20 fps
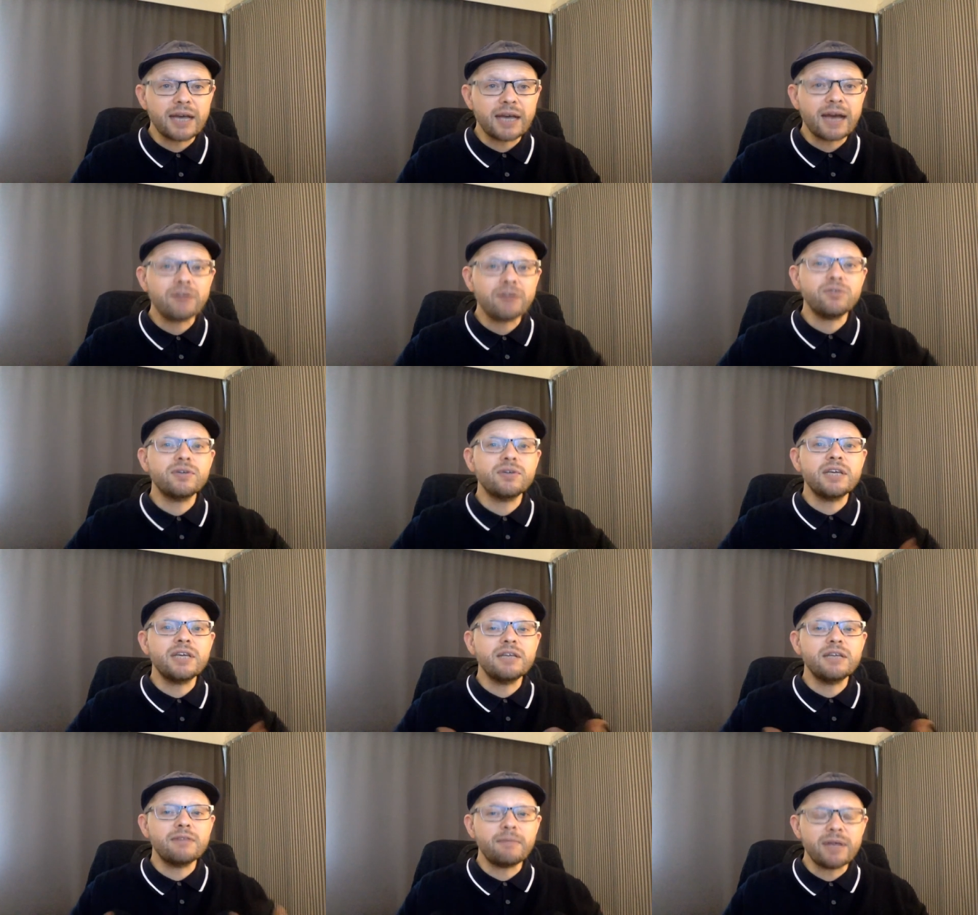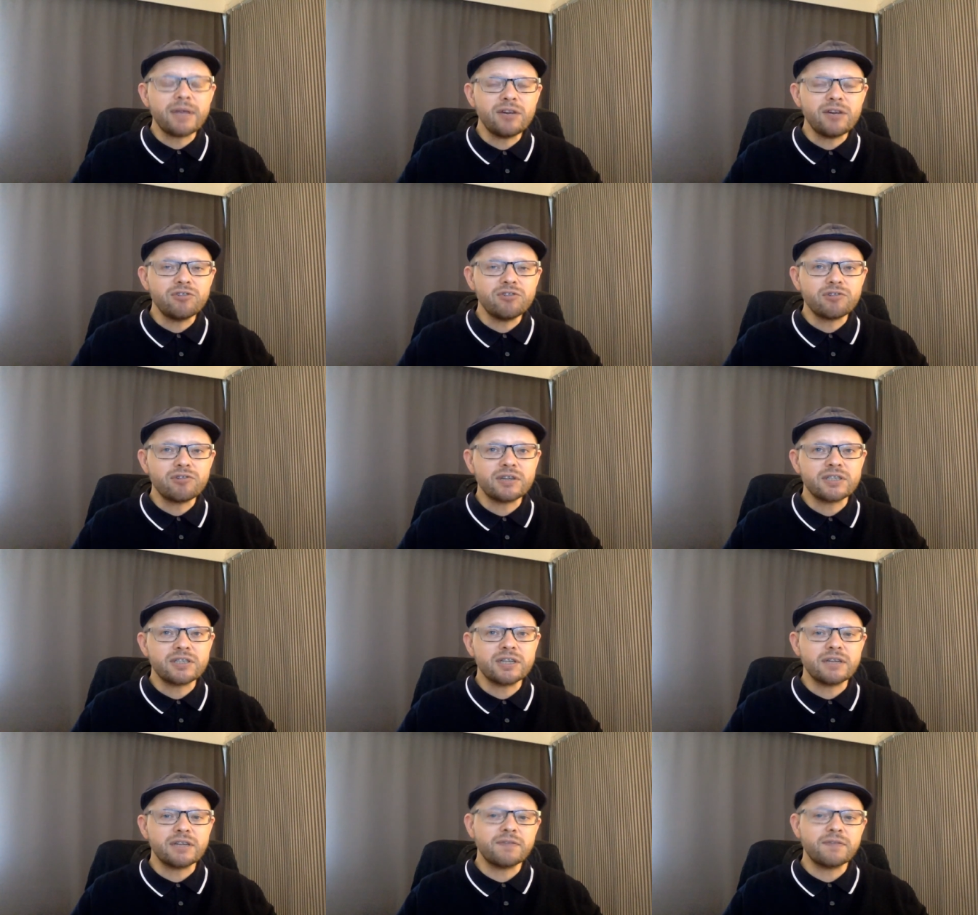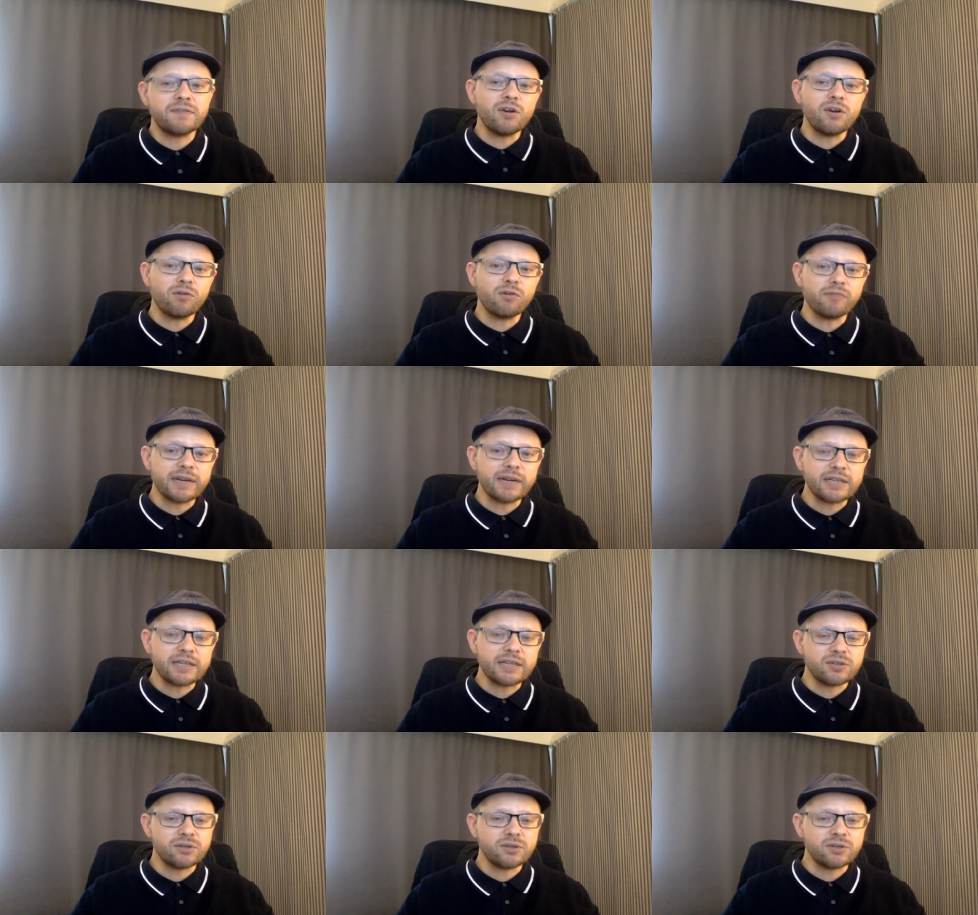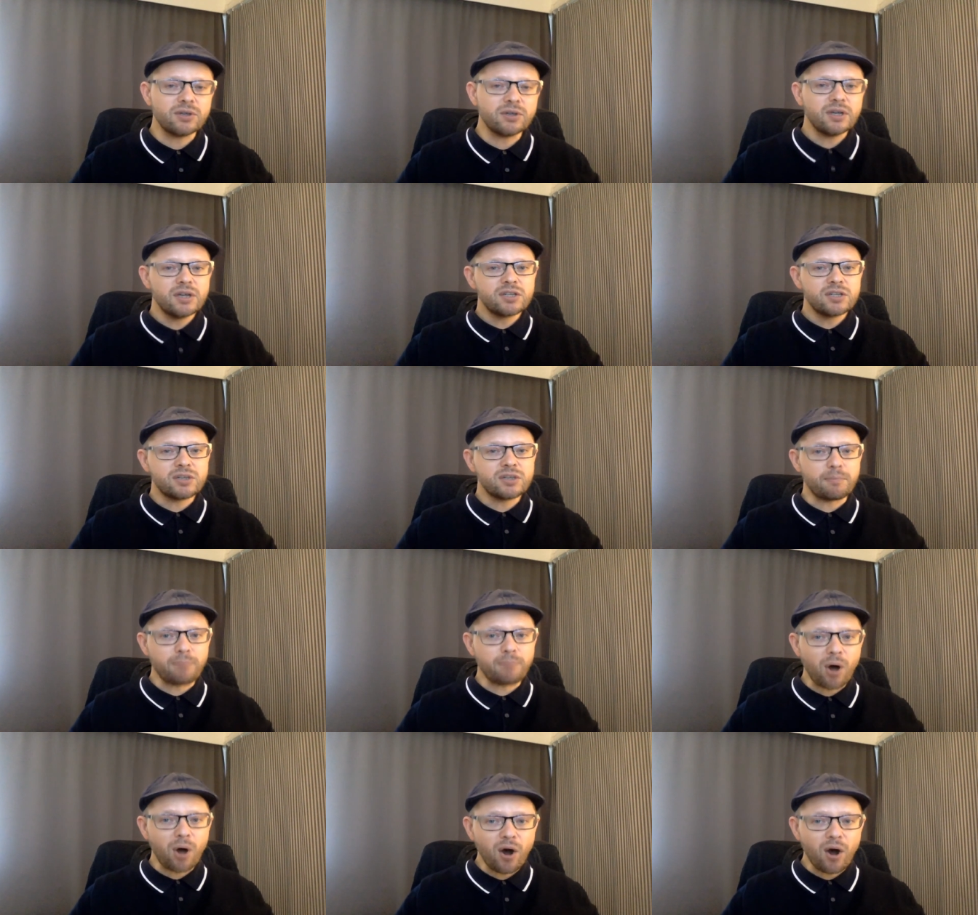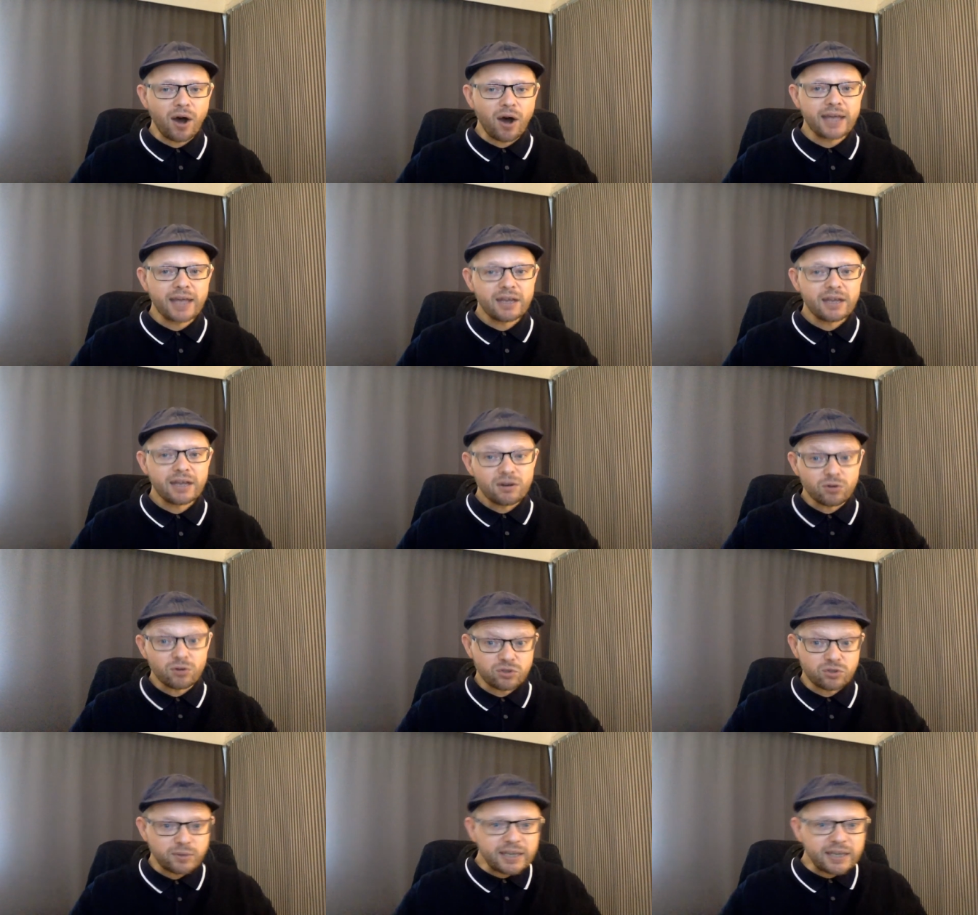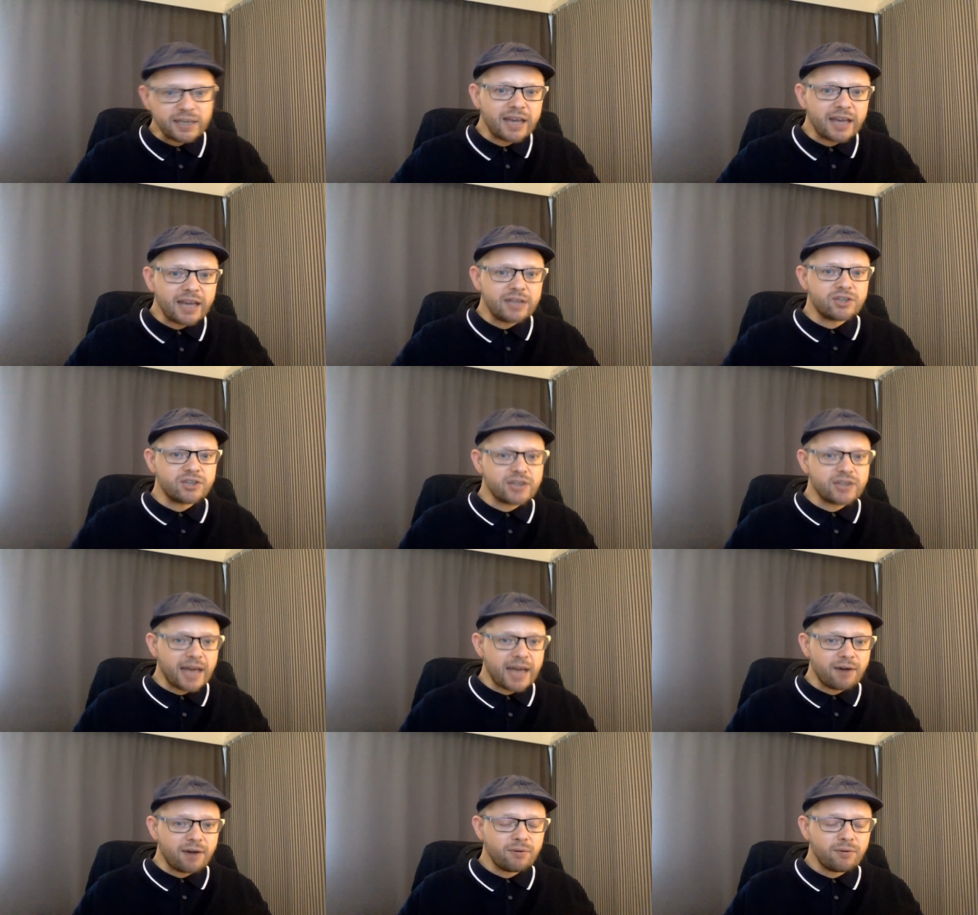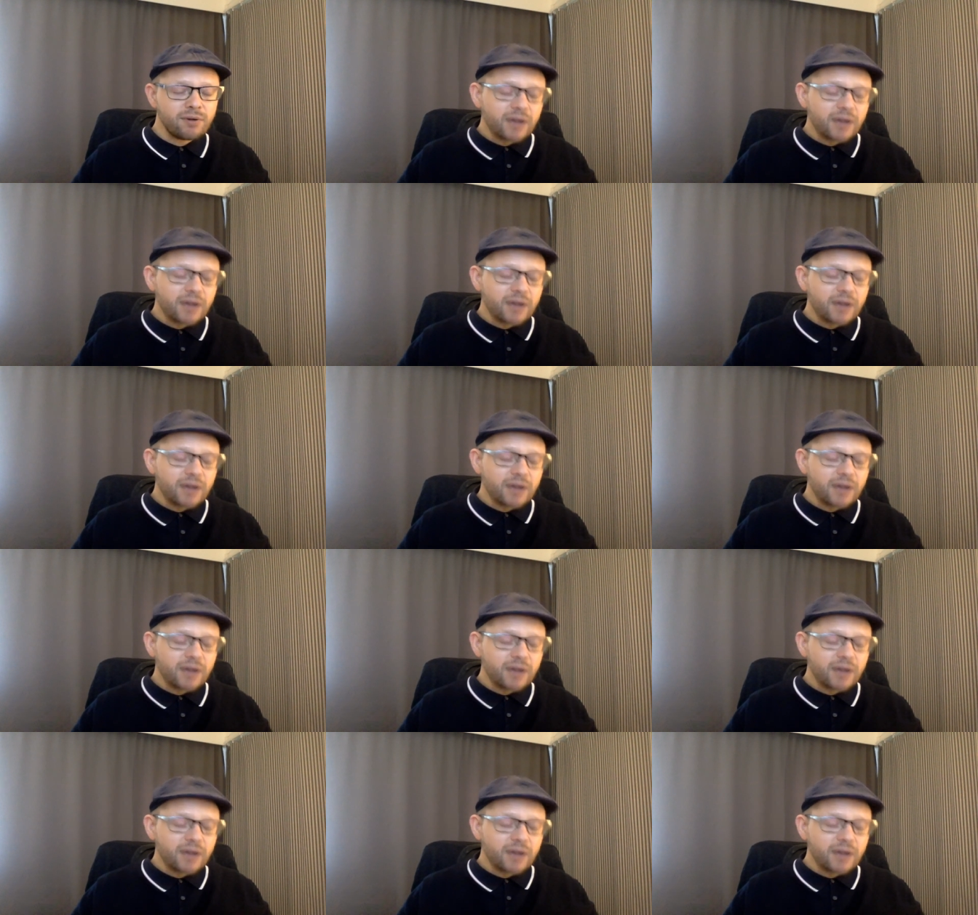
How do you keep them interested if they're not ready to buy or to engage now?